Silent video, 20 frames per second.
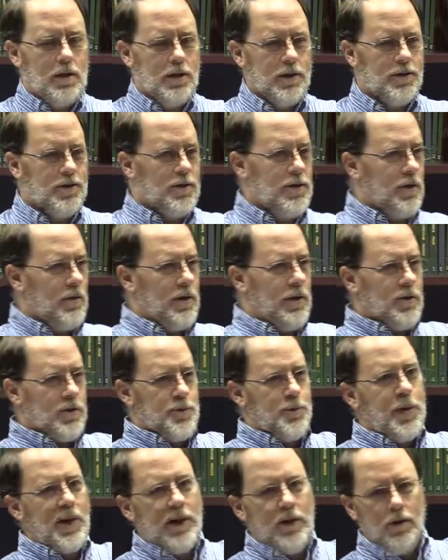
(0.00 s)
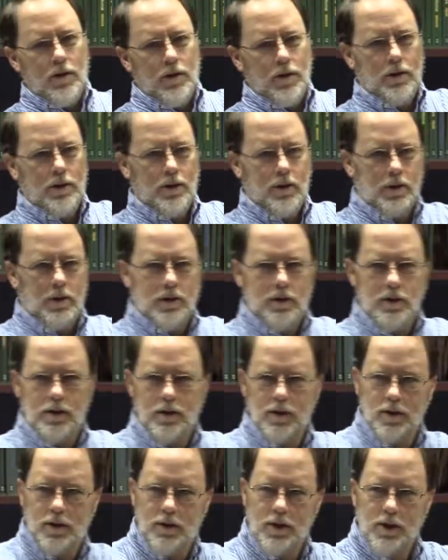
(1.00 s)
so here's Peter.
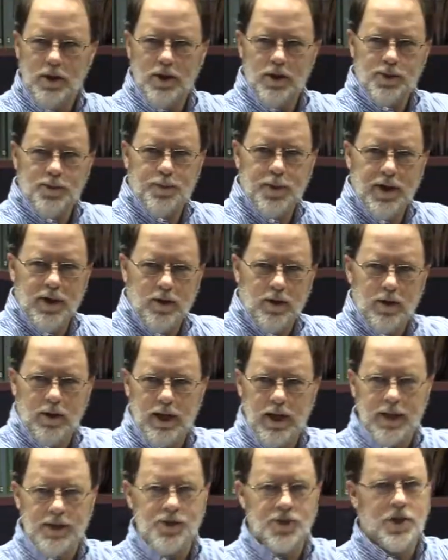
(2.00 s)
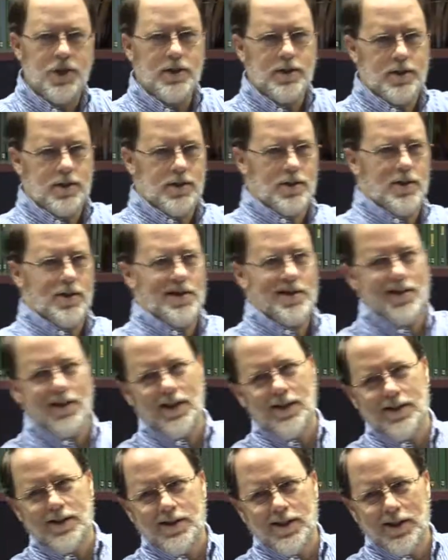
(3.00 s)
Here's Peter, and Jesus just
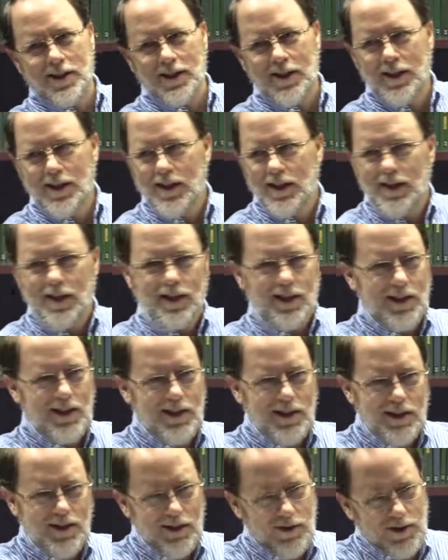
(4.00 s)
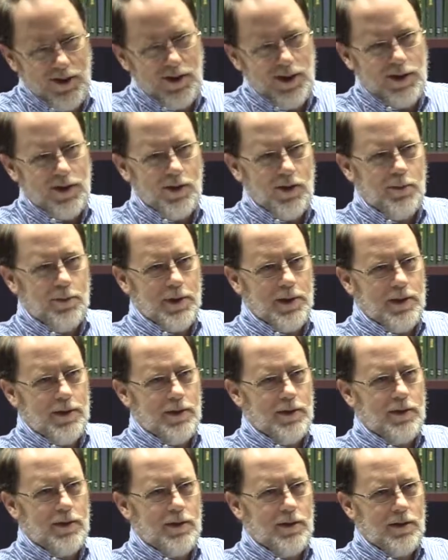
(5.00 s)
says, "They're going to kill me."
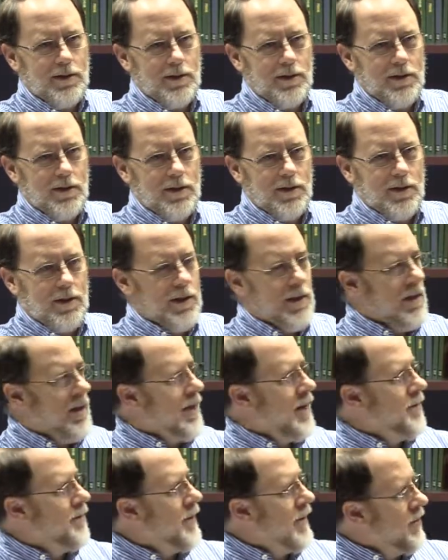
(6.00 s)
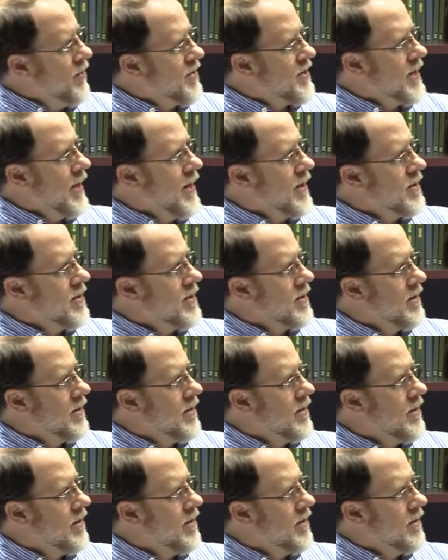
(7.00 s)
And Peter says,
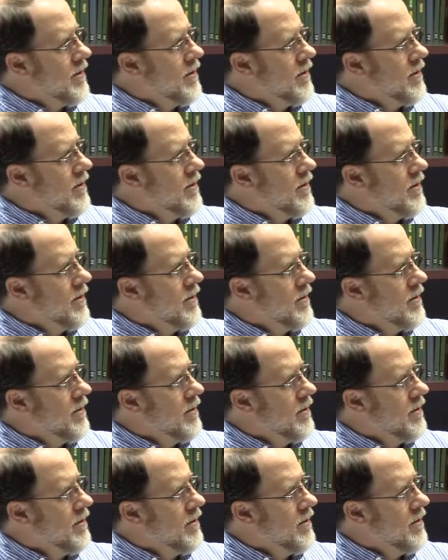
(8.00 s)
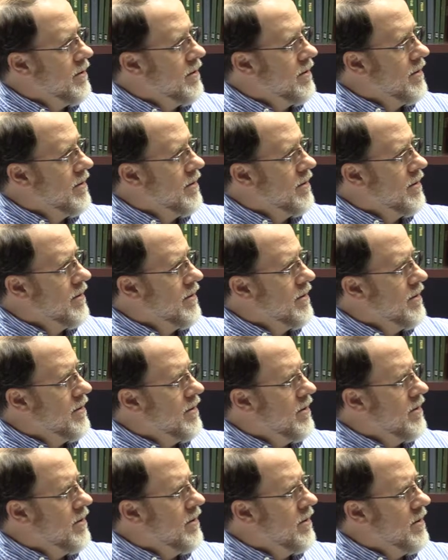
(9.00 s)
"No, they're not."
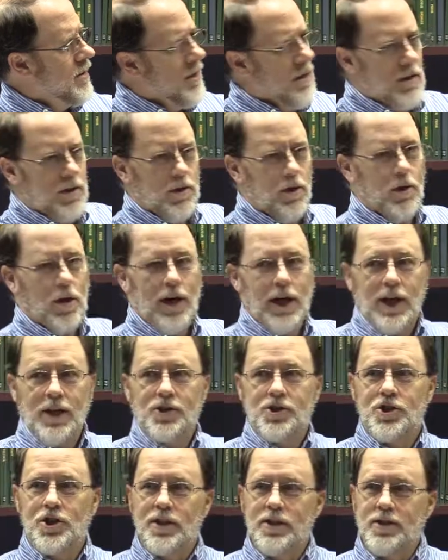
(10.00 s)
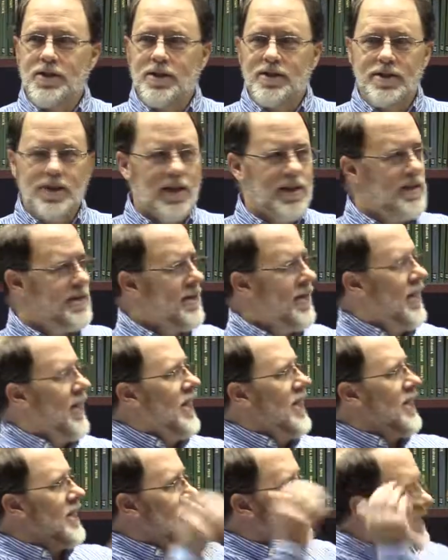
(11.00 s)
No, and Jesus says,
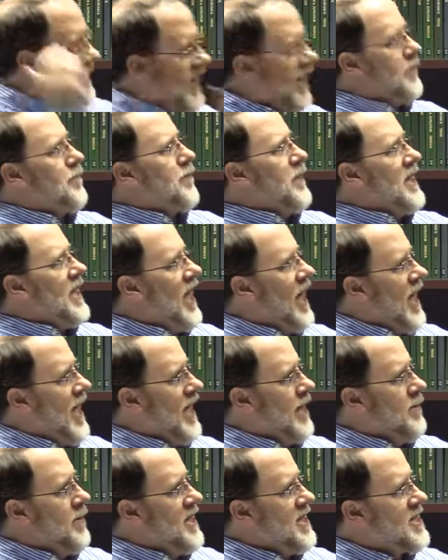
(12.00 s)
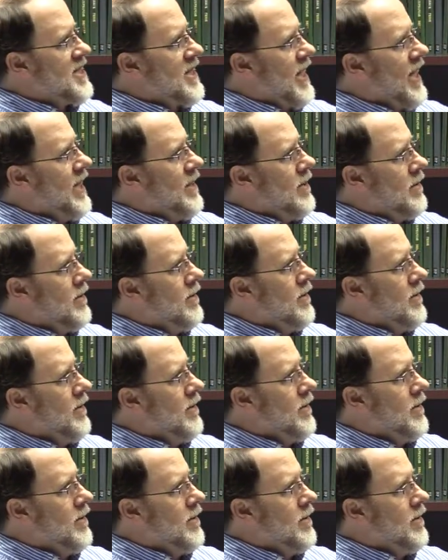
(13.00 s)
"Get behind me, Satan."